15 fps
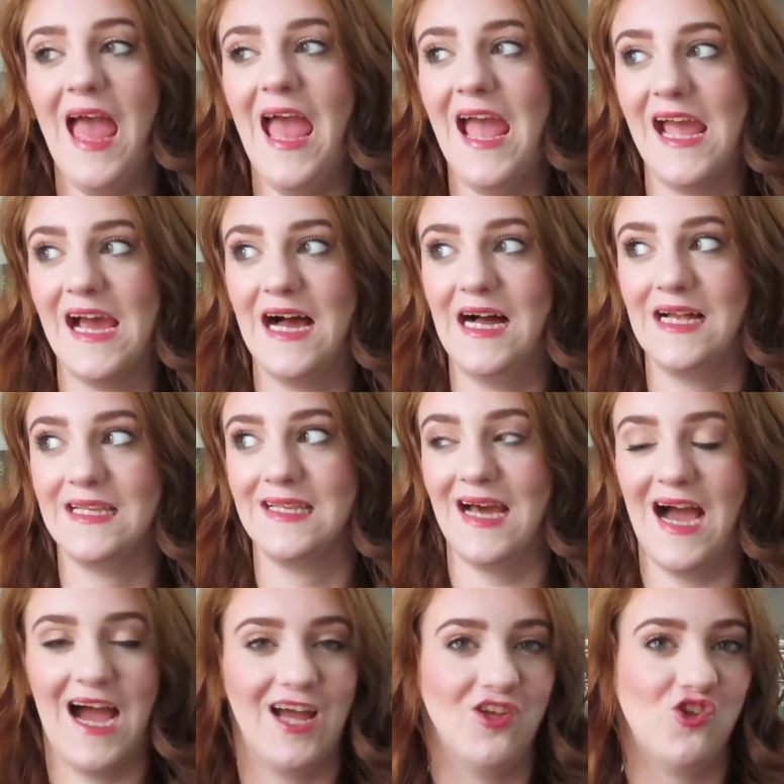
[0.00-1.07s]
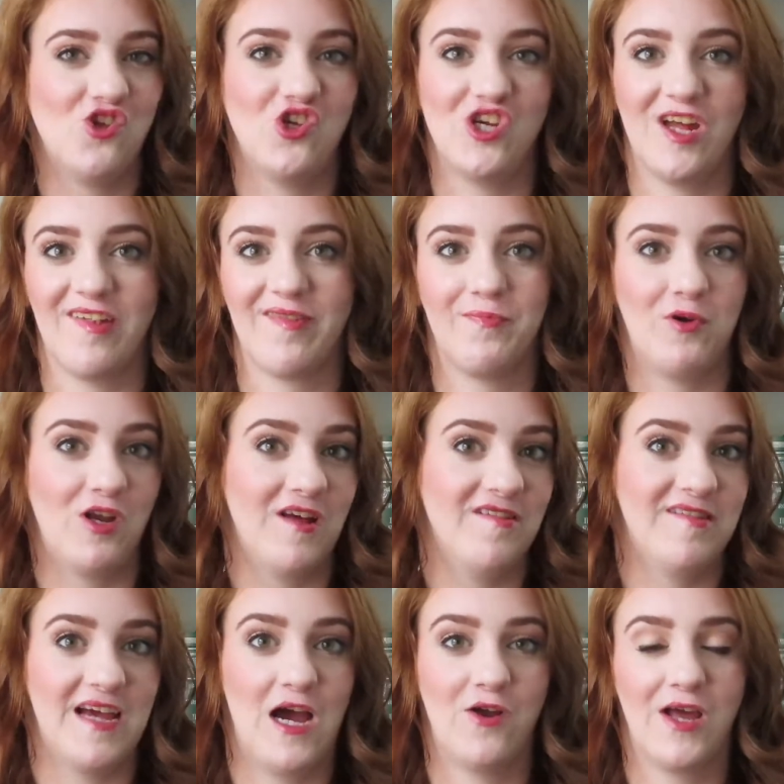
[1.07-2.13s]
and I just put it
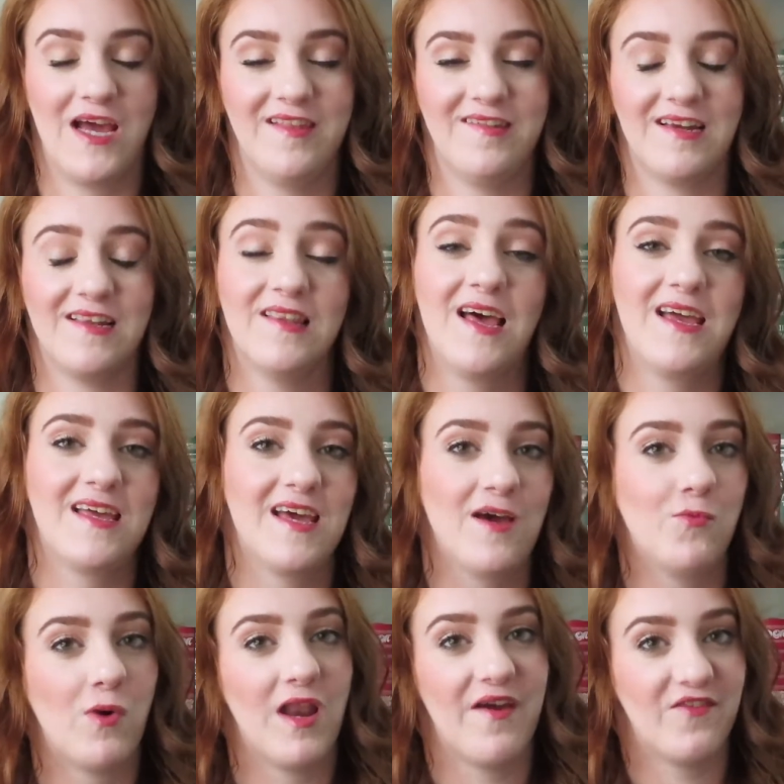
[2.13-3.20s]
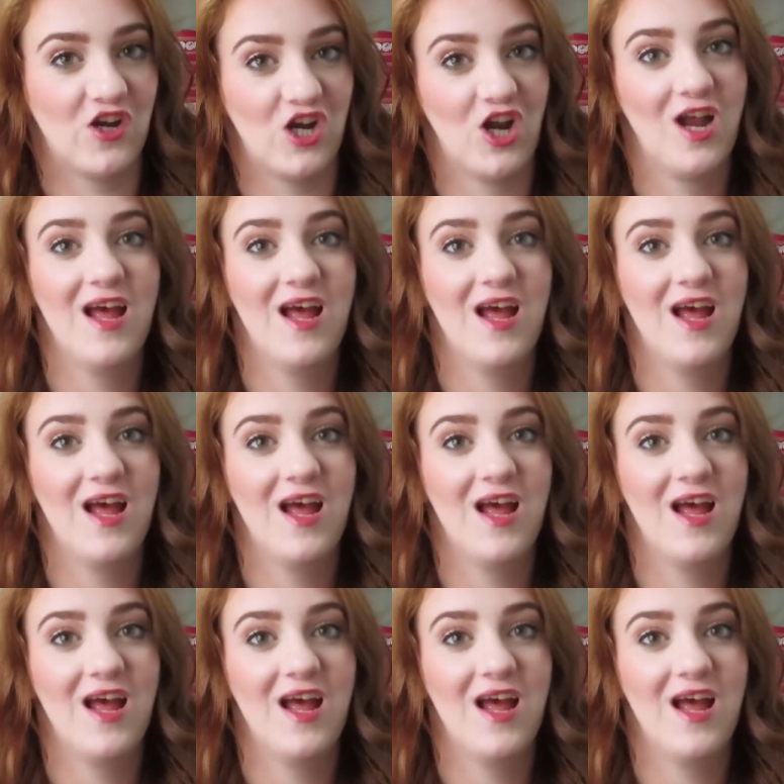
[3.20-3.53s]
down. I didn't like it, whatever.